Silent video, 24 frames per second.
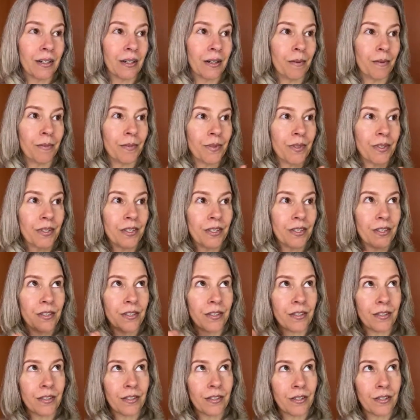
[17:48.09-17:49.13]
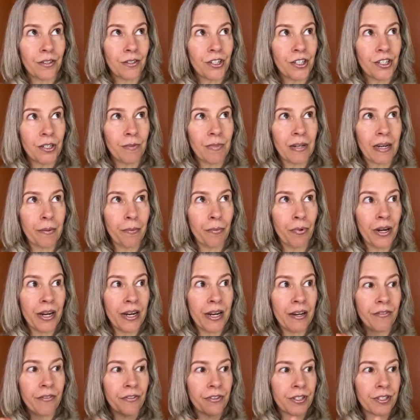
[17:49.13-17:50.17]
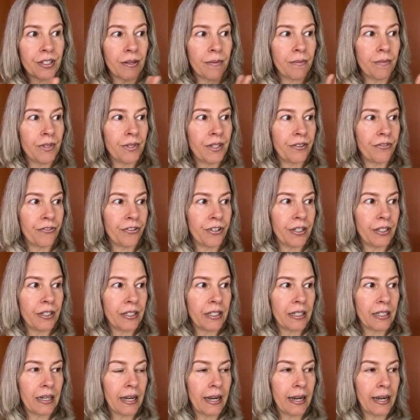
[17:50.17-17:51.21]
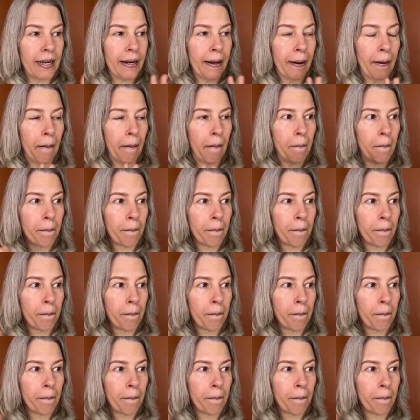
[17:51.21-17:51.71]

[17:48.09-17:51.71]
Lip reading: I'm searching my brain for something different today.